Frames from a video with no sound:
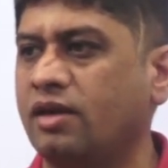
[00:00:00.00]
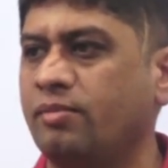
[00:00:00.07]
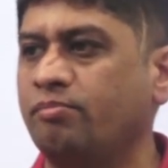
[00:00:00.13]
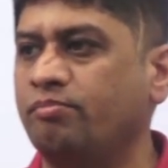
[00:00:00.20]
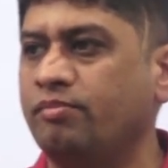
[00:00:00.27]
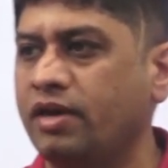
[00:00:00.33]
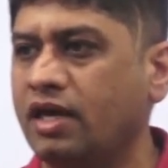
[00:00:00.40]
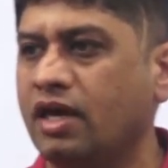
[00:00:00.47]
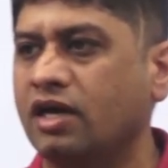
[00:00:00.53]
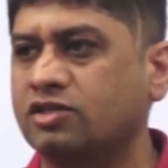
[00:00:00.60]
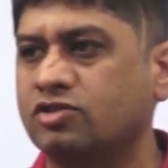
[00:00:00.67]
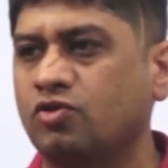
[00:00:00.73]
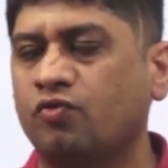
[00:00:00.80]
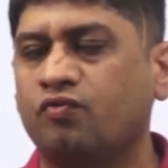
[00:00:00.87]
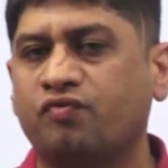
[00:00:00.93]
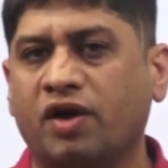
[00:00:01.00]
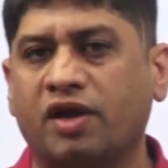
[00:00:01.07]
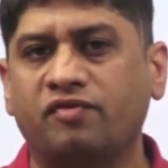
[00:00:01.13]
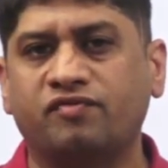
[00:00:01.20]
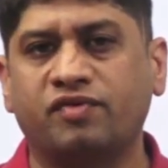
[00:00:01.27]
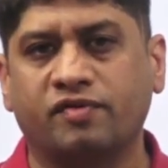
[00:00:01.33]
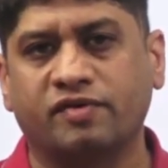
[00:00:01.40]
they may ask you
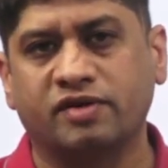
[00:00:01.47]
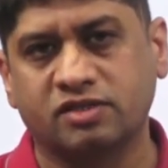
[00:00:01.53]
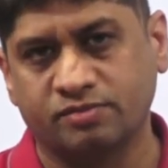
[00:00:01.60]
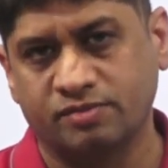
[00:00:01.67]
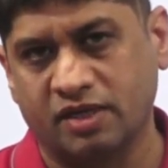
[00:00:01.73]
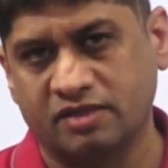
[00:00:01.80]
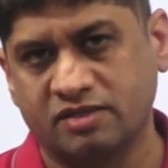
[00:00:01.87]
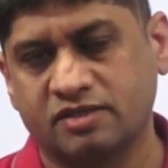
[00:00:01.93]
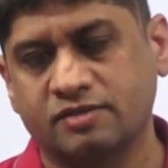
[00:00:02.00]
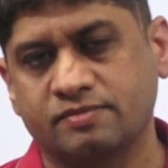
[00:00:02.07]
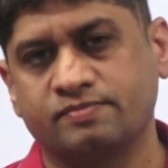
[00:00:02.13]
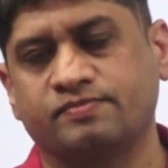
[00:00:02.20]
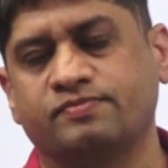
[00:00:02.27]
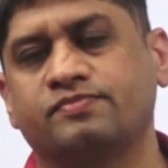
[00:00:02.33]
5 favored subjects.